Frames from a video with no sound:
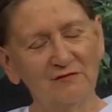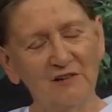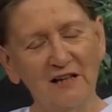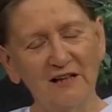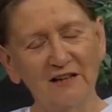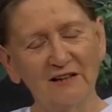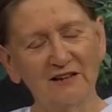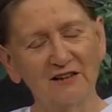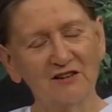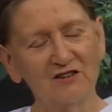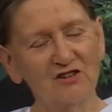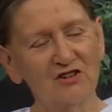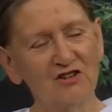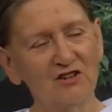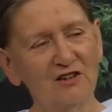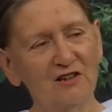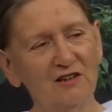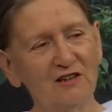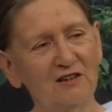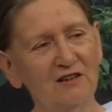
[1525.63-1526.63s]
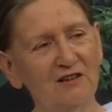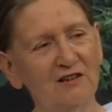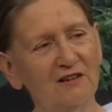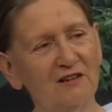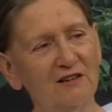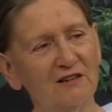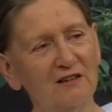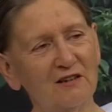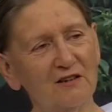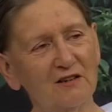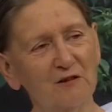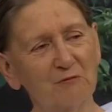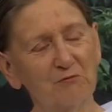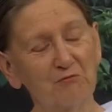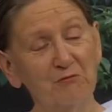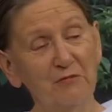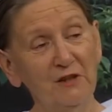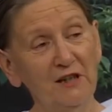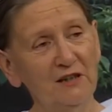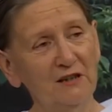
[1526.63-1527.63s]
energy, another
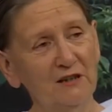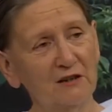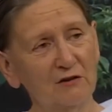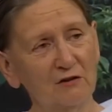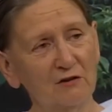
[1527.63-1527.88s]
being.